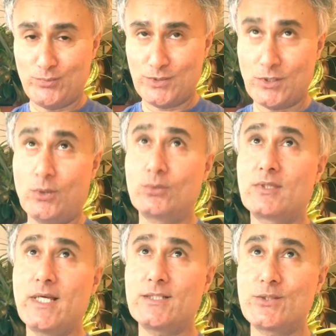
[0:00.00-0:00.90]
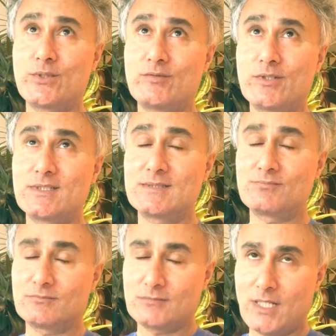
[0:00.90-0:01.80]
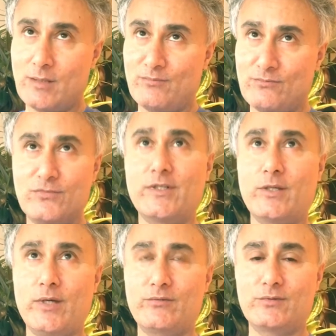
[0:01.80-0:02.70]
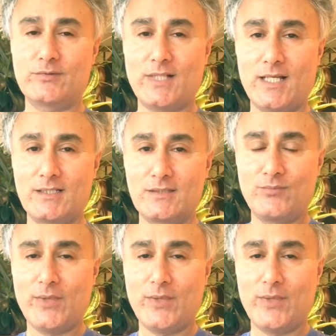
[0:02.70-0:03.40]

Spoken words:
So thanks universe, I'm very grateful for that.